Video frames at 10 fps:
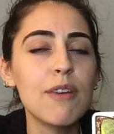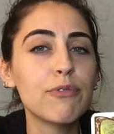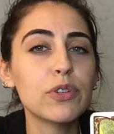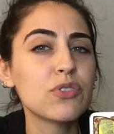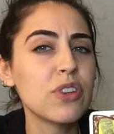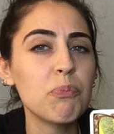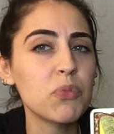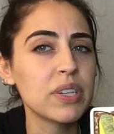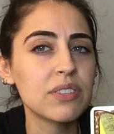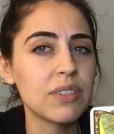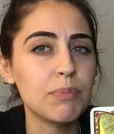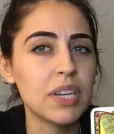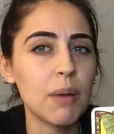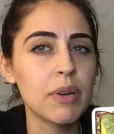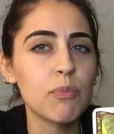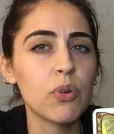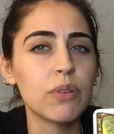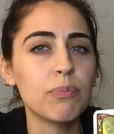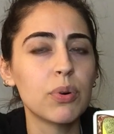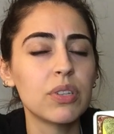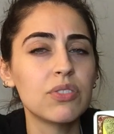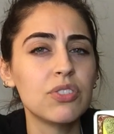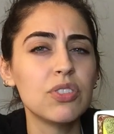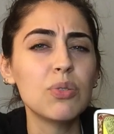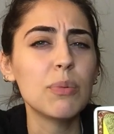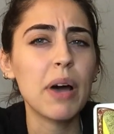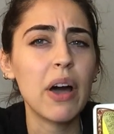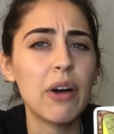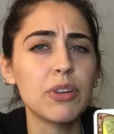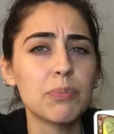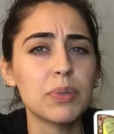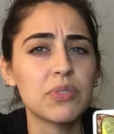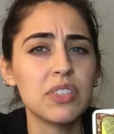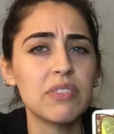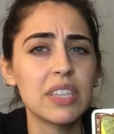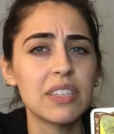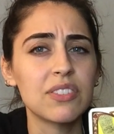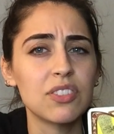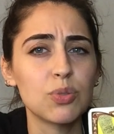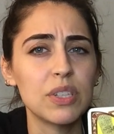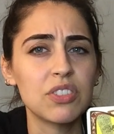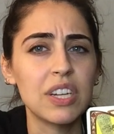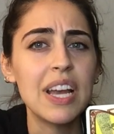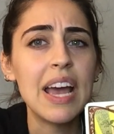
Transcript: for some reason becoming more important to you about how you're perceiving this situation.